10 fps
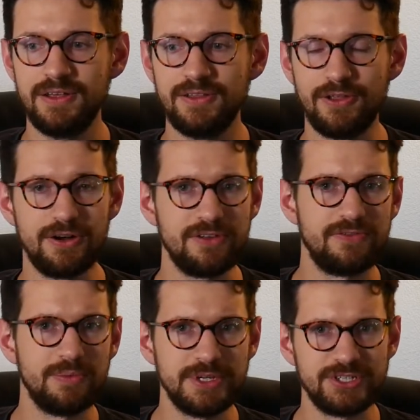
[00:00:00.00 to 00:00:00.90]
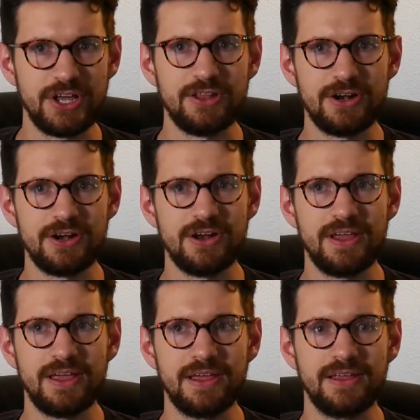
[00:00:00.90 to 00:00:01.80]
learning from each other
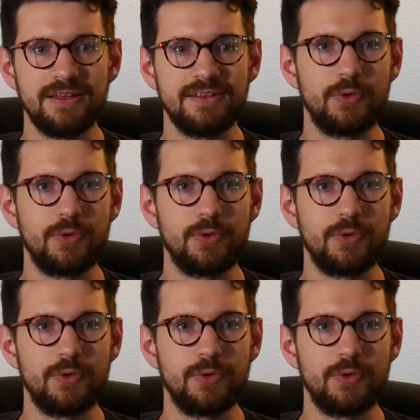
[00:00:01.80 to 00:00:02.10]
and